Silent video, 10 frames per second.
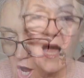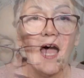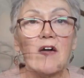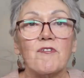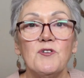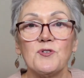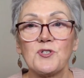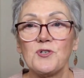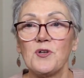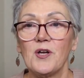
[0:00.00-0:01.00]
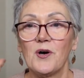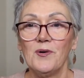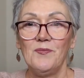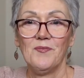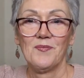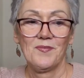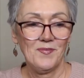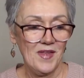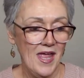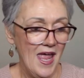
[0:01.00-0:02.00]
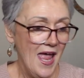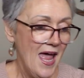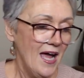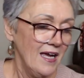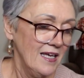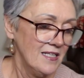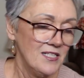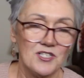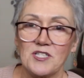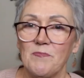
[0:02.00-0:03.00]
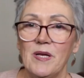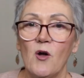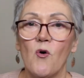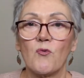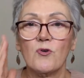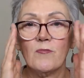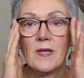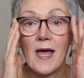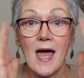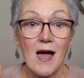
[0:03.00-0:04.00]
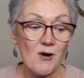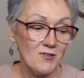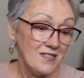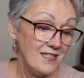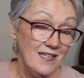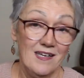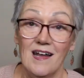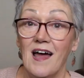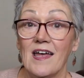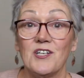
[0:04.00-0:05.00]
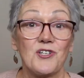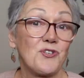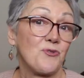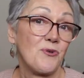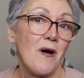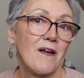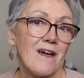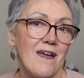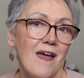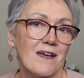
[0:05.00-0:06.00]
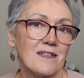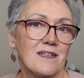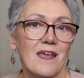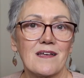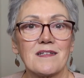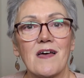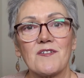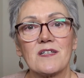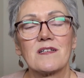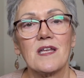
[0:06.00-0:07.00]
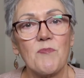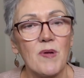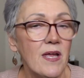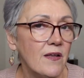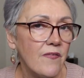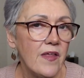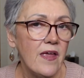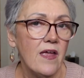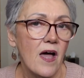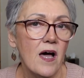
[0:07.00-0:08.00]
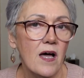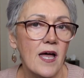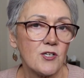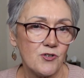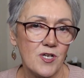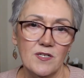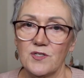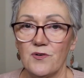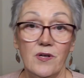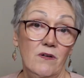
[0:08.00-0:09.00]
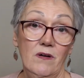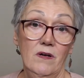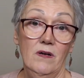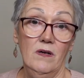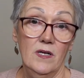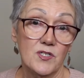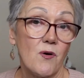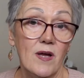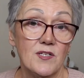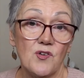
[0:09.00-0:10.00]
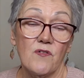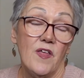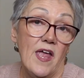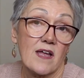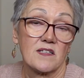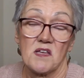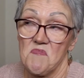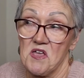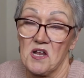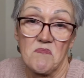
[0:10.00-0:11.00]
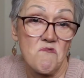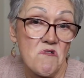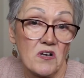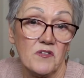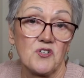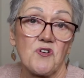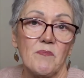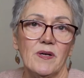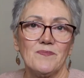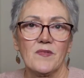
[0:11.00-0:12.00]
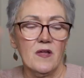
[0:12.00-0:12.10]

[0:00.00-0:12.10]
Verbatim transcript: I have a new studio just a big old room in the house that I just threw out our guests. The guests have to sleep in the uh, exercise studio. That's all right. So if they can't sleep, they get up and run on the treadmill.